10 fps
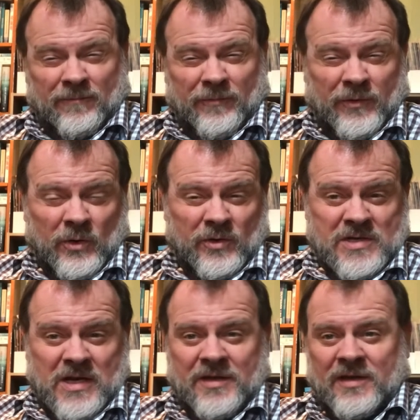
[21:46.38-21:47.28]

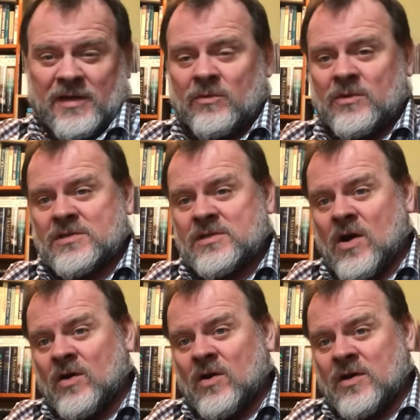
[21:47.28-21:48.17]
Thursday, I think we
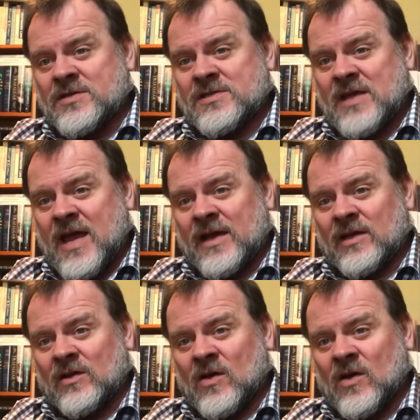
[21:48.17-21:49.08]
start on Sag
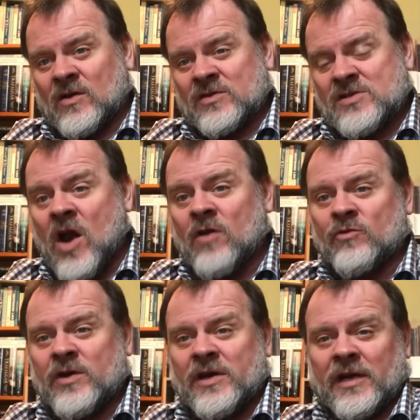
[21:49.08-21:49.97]
Along, start
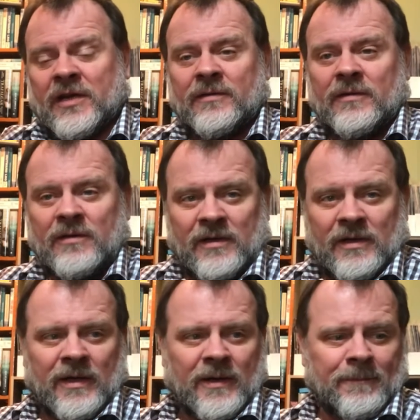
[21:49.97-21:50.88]
reading
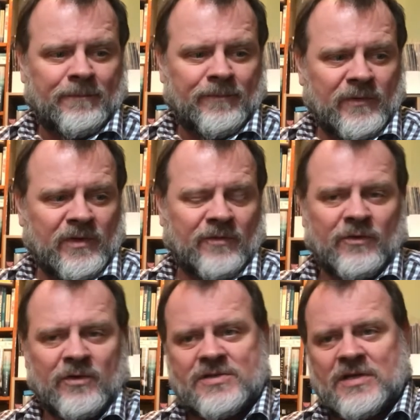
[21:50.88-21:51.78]
the
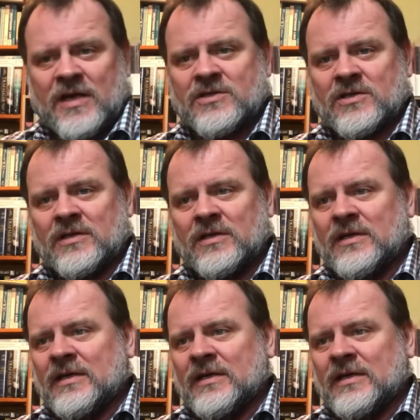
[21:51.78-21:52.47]
first section.